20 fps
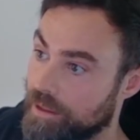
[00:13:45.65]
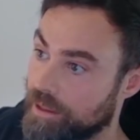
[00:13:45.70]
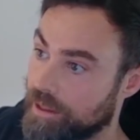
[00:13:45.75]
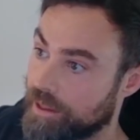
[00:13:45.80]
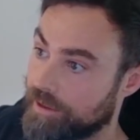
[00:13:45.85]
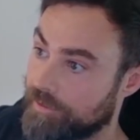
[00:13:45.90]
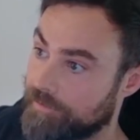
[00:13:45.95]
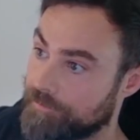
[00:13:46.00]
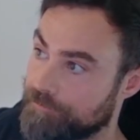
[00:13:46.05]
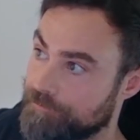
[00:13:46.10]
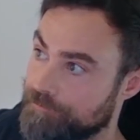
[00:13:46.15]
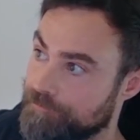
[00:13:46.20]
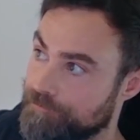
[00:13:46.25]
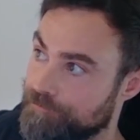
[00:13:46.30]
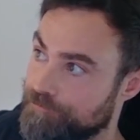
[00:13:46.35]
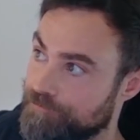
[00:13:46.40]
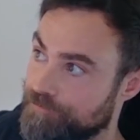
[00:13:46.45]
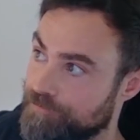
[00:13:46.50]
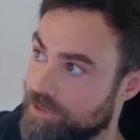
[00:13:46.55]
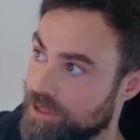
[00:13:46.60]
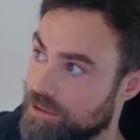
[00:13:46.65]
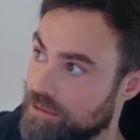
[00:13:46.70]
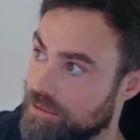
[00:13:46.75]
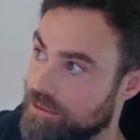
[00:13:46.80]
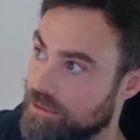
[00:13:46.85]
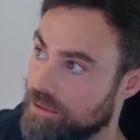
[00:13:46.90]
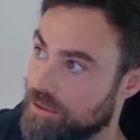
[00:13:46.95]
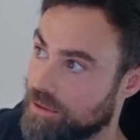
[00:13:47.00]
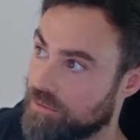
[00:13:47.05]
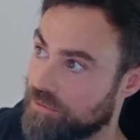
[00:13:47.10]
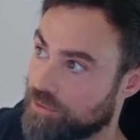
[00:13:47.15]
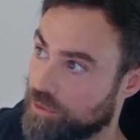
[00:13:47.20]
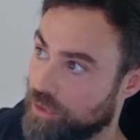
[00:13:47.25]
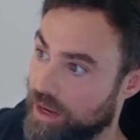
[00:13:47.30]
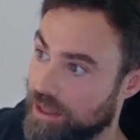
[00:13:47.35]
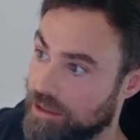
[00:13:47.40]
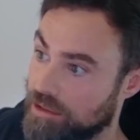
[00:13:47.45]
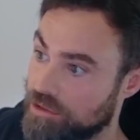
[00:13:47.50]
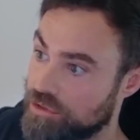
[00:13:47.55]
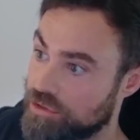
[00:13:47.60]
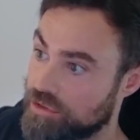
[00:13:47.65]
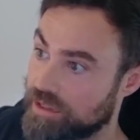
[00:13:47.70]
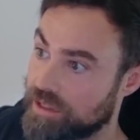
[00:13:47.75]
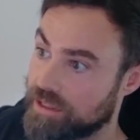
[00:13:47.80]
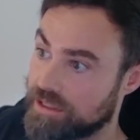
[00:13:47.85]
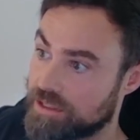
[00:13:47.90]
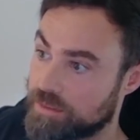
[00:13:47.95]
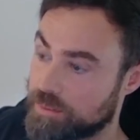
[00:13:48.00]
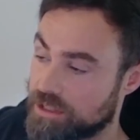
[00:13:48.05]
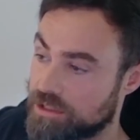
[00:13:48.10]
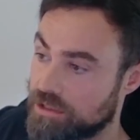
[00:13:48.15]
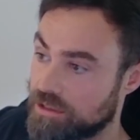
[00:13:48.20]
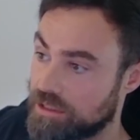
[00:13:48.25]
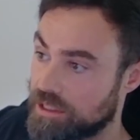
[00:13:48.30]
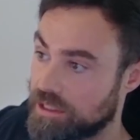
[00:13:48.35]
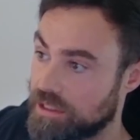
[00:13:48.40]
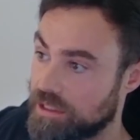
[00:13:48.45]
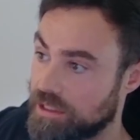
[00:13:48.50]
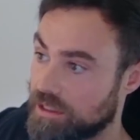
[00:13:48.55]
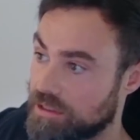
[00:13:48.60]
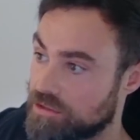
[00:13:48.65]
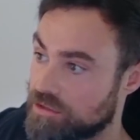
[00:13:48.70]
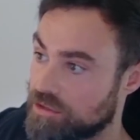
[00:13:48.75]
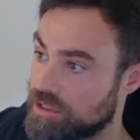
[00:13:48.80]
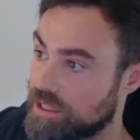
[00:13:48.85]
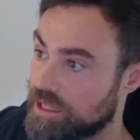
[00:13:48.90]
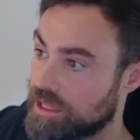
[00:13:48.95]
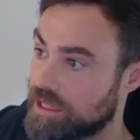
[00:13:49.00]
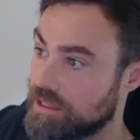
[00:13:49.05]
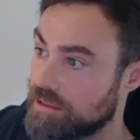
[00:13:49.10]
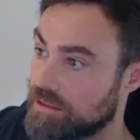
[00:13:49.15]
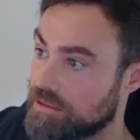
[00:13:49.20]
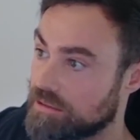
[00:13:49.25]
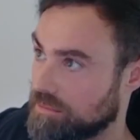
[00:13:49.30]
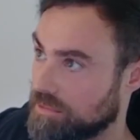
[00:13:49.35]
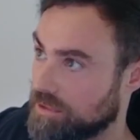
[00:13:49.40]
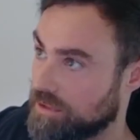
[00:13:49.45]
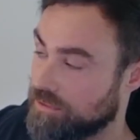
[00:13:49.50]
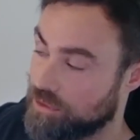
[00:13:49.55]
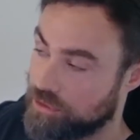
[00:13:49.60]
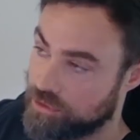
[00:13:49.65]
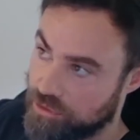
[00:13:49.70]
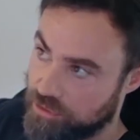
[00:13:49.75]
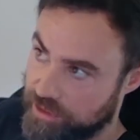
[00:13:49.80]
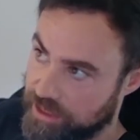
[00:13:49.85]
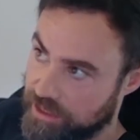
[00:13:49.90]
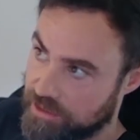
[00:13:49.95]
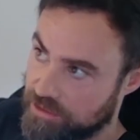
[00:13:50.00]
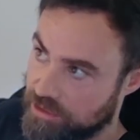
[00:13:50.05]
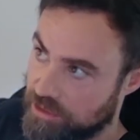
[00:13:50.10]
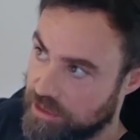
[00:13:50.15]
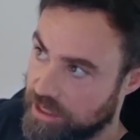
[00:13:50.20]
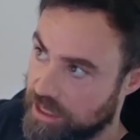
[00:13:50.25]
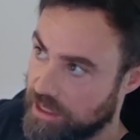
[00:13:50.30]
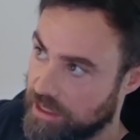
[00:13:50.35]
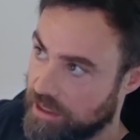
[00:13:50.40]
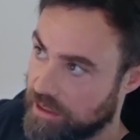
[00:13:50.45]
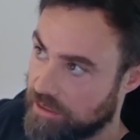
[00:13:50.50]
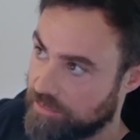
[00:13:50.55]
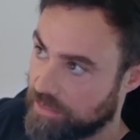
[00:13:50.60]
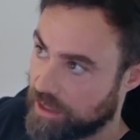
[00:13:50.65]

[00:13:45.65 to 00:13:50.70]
And for algo trading, especially intraday, if you're doing intraday,